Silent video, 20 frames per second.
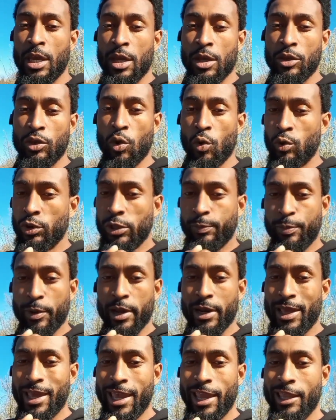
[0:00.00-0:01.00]
Don't
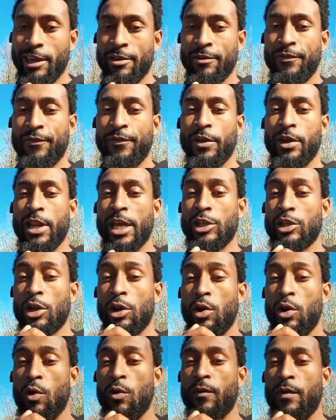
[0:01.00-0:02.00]
spread hate and fear, that's a
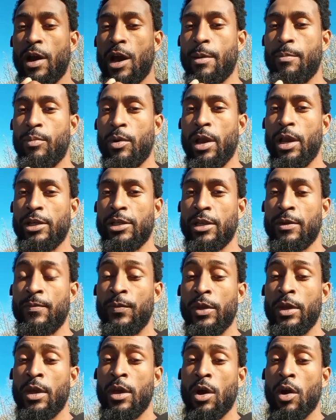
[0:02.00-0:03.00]
low vibration.
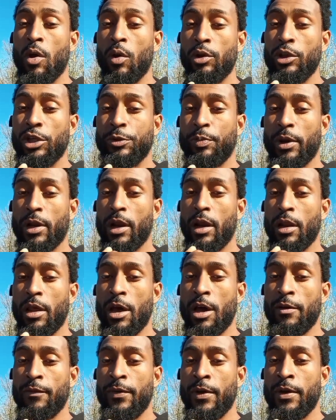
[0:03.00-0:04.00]
Only spread
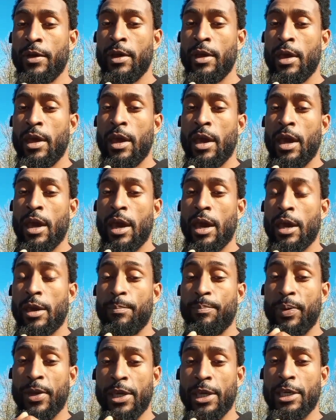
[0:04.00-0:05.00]
love
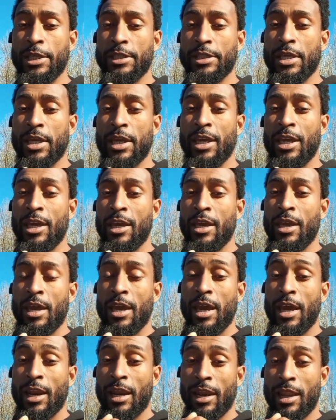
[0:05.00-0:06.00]
and peace
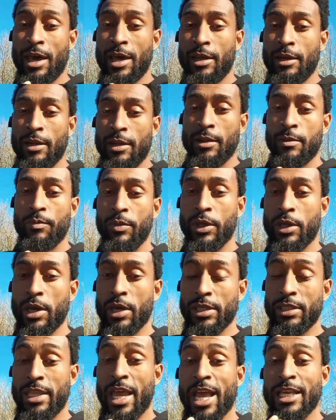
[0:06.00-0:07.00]
and light,
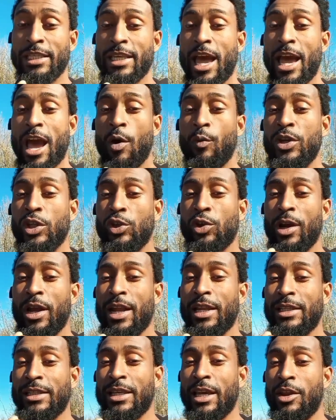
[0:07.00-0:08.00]
because that's how we
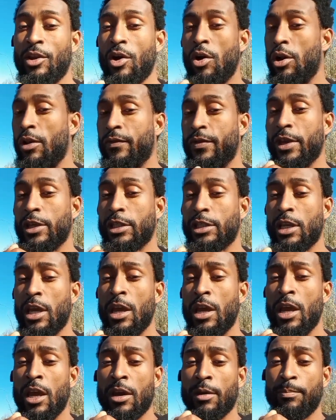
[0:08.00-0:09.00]
transcend all of this
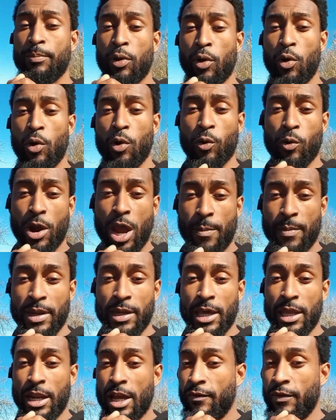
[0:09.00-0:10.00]
programming
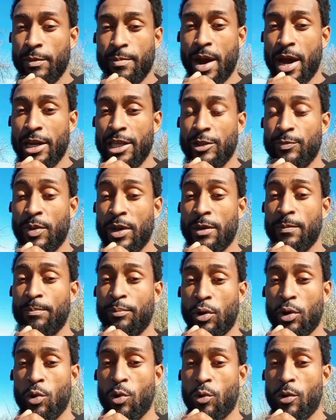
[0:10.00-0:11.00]
that everybody's been
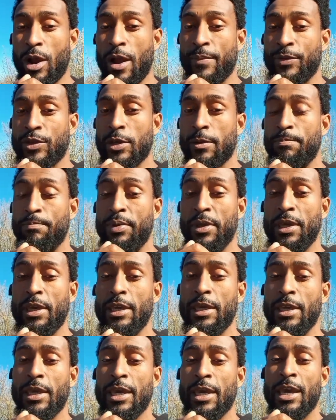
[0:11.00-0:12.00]
programmed to
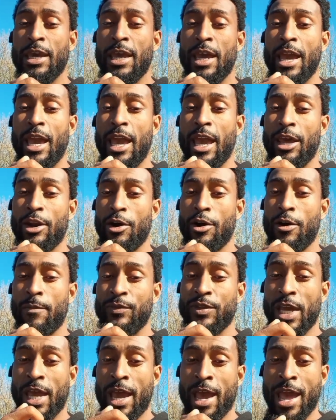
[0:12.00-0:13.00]
be
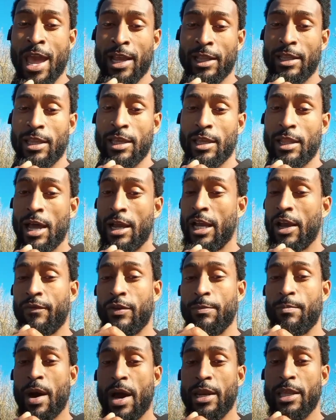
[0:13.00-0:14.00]
and to act. Like,
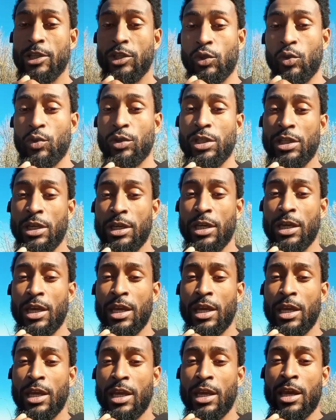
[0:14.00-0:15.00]
everybody's usually
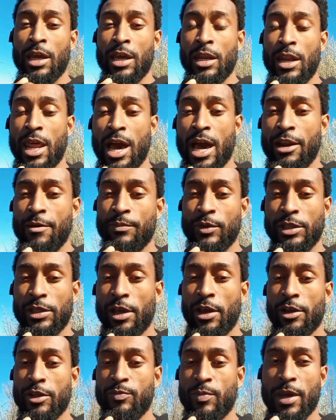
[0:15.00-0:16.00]
not
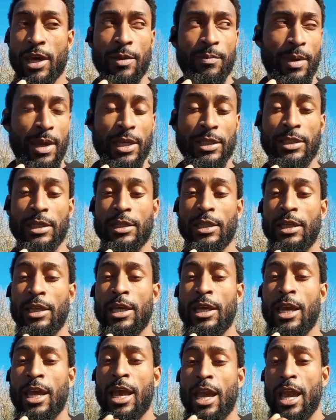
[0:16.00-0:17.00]
themselves, man, basically.
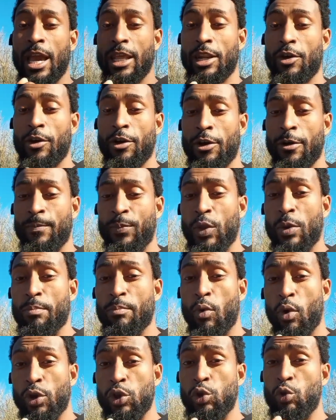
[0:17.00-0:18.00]
And the
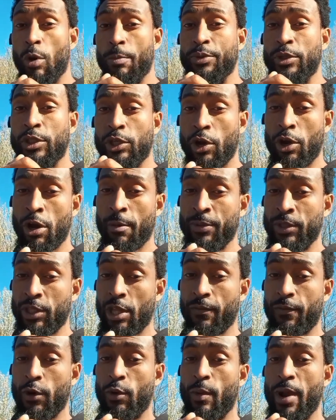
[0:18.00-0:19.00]
more you observe
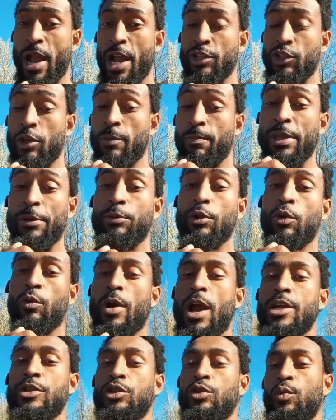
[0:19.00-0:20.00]
stuff around you and people
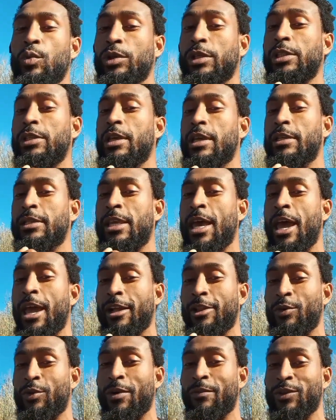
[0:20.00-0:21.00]
around you, you will see
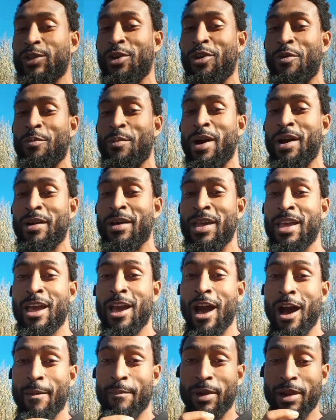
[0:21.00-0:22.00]
exactly what I'm talking
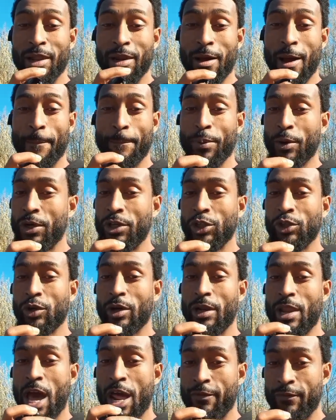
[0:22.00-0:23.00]
about. I'm pretty sure
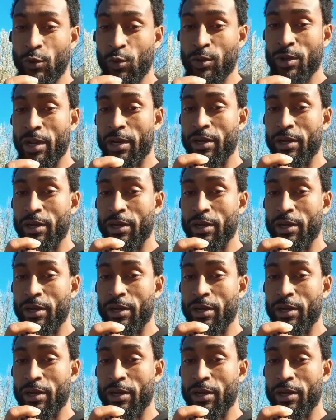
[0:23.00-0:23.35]
a lot of you done